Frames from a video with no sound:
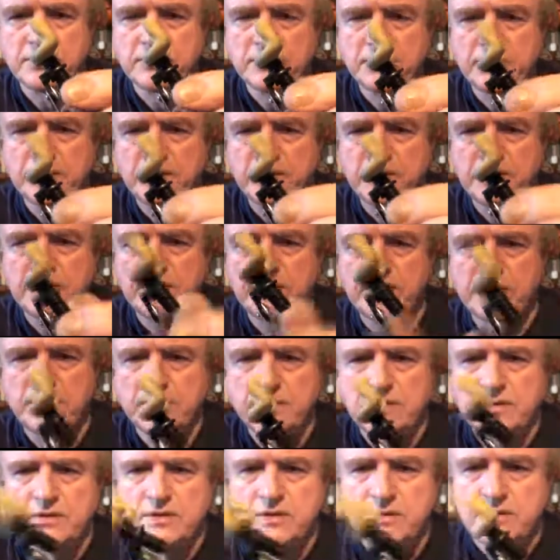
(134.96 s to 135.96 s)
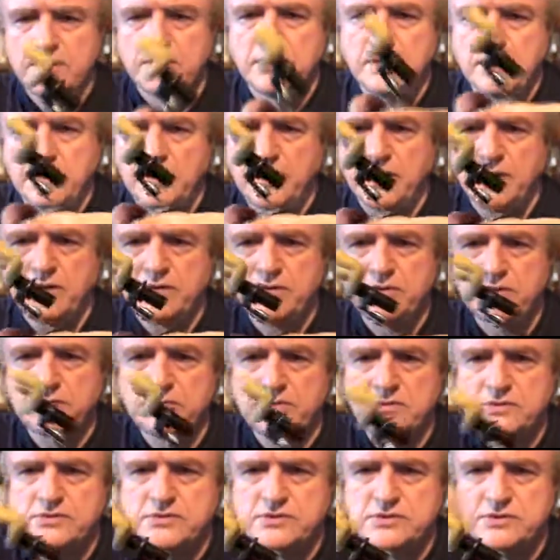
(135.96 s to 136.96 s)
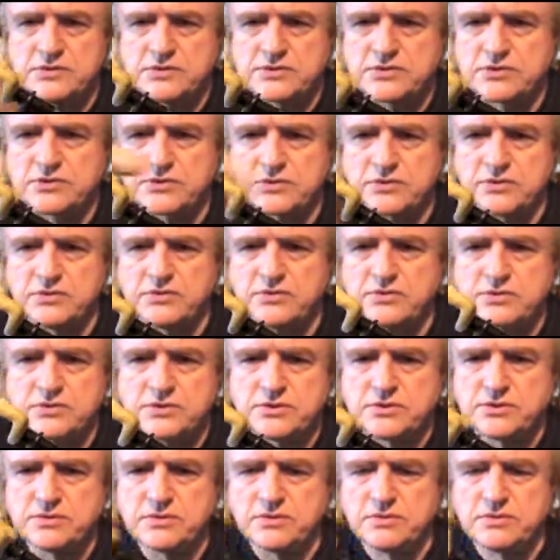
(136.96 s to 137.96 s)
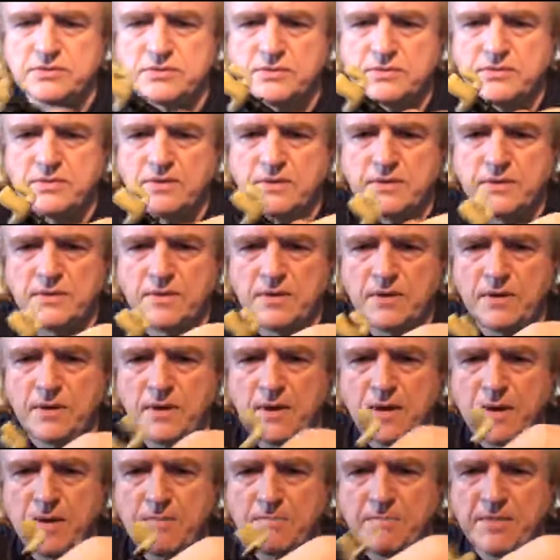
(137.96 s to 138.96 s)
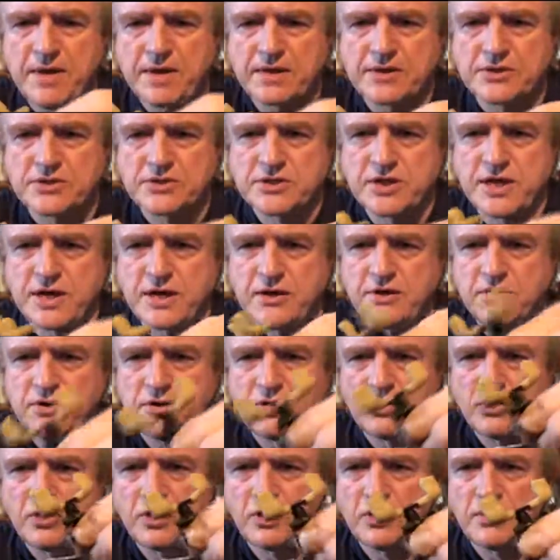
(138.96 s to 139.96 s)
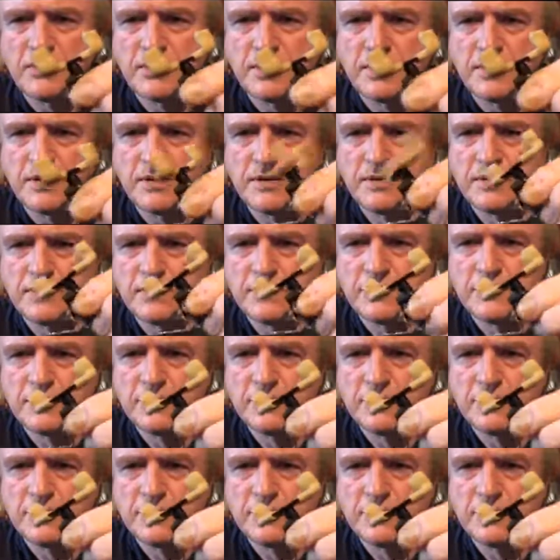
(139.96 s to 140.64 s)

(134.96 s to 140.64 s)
only use the screw to make it higher or lower.